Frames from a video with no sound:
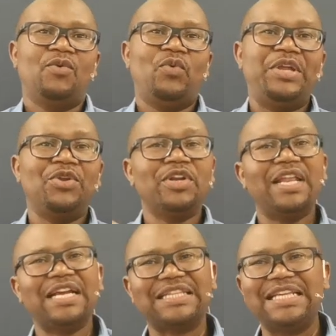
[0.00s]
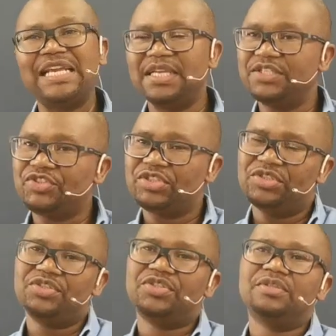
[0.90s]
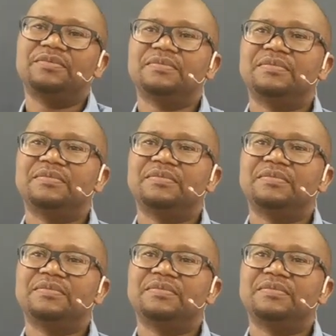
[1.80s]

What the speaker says: We're not like the early church.